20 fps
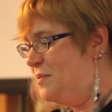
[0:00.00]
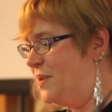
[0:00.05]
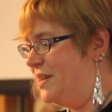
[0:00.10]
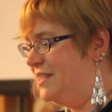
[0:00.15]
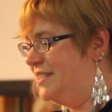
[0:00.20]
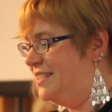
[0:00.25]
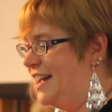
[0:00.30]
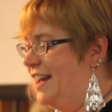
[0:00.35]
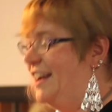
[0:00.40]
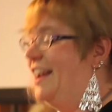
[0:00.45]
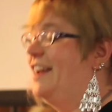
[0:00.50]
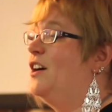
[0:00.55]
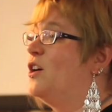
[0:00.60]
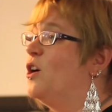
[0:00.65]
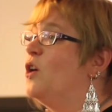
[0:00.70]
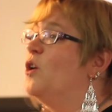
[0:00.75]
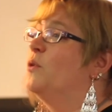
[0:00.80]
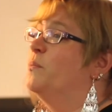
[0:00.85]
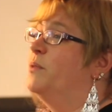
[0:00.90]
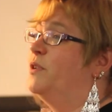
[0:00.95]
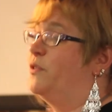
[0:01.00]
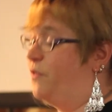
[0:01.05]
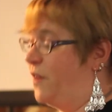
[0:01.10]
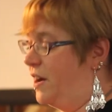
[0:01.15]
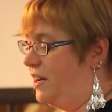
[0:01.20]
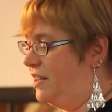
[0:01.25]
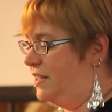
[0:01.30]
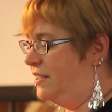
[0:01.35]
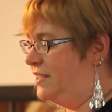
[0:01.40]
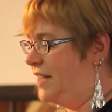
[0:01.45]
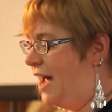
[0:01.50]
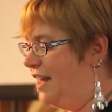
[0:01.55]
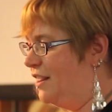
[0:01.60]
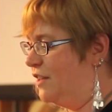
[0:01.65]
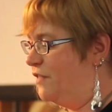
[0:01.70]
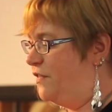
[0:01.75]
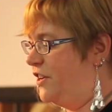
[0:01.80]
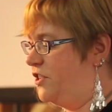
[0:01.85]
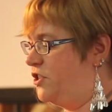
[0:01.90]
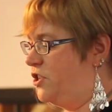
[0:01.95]
was done at home in front of the
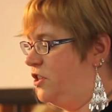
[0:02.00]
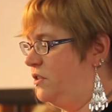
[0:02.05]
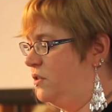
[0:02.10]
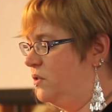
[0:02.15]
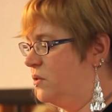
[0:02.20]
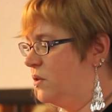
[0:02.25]
television